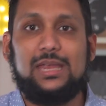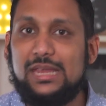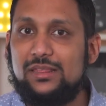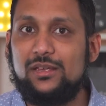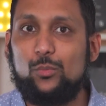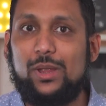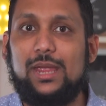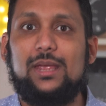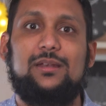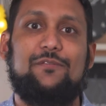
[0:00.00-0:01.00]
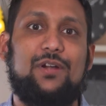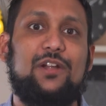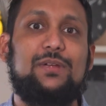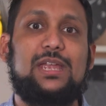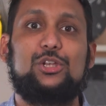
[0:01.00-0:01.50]
Either way, the
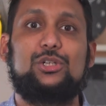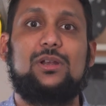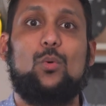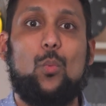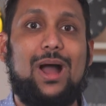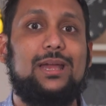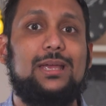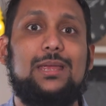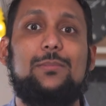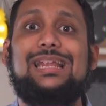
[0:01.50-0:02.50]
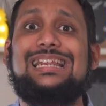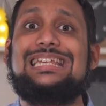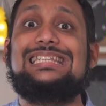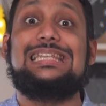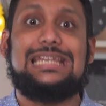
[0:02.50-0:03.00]
verification via email
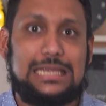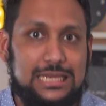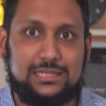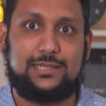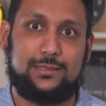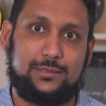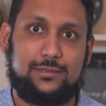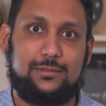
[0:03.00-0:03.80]
is instant